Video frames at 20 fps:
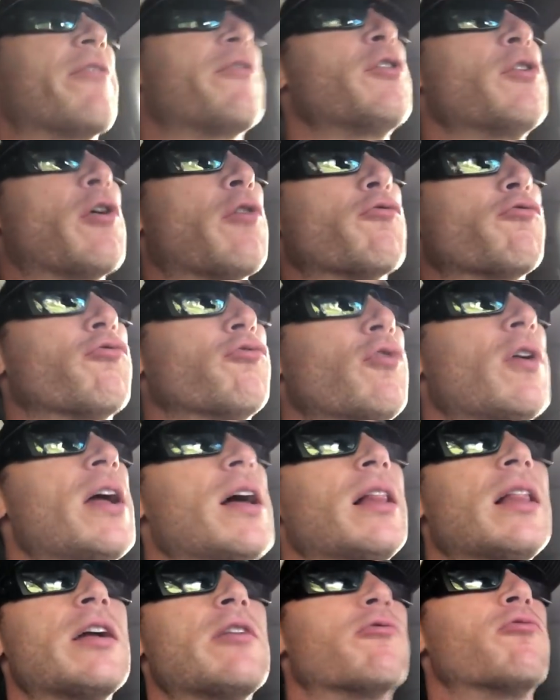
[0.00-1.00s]
If you're a
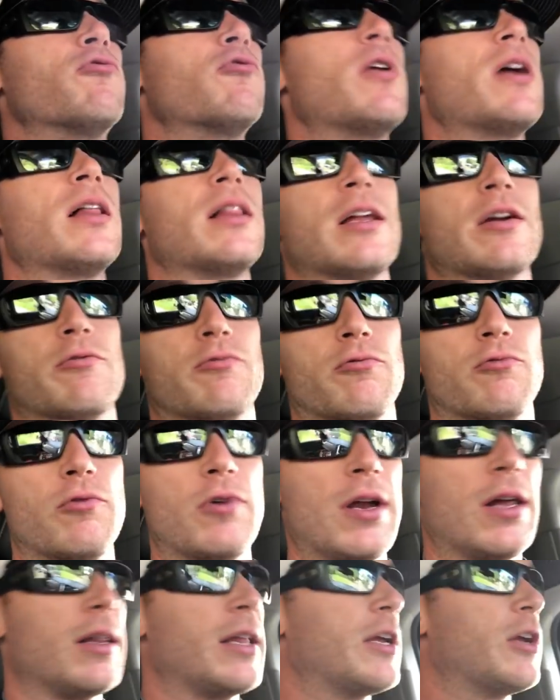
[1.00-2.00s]
really, really,
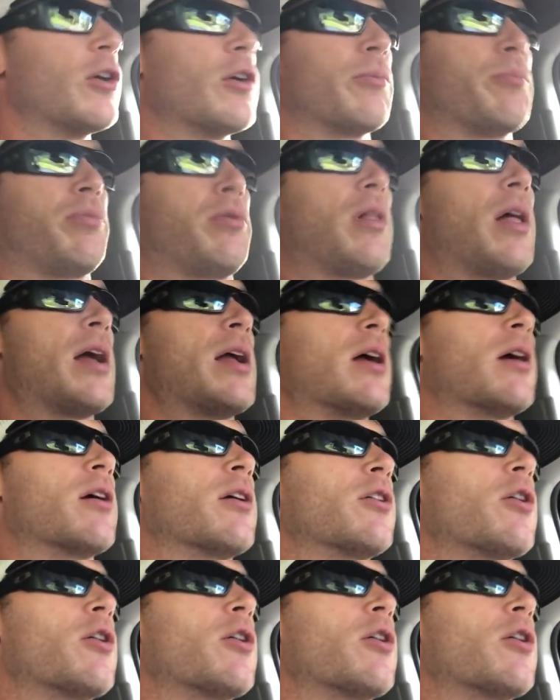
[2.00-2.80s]
really good player